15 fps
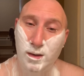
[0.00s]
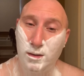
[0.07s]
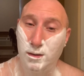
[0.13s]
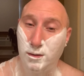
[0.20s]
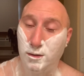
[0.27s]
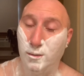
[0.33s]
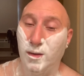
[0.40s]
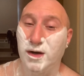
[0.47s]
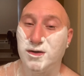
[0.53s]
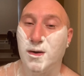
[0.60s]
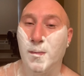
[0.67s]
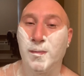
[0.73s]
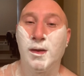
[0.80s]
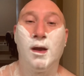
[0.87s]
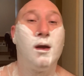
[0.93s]
little too much.
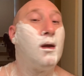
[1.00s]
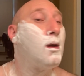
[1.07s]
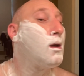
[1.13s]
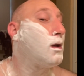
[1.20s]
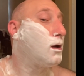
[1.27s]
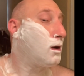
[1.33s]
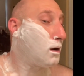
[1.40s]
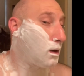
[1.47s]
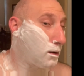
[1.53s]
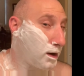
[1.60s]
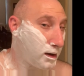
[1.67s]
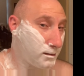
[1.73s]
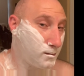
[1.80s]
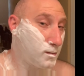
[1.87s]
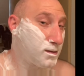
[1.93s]
All
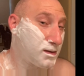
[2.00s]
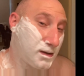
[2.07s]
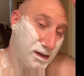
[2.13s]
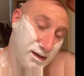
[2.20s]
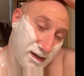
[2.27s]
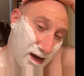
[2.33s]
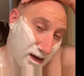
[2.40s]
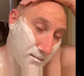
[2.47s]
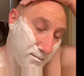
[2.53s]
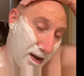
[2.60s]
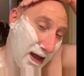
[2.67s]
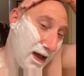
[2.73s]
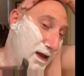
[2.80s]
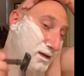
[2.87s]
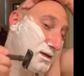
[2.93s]
right, second
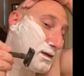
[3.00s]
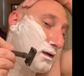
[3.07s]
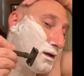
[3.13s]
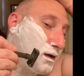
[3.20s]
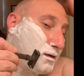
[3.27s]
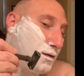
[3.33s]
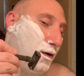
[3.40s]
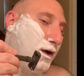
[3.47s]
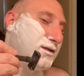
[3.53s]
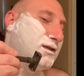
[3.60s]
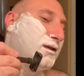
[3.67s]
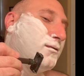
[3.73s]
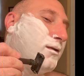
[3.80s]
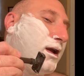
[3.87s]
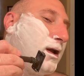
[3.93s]
pass across
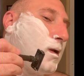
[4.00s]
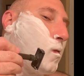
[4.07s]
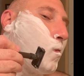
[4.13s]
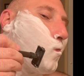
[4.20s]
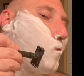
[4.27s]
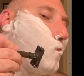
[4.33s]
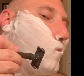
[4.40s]
the grain.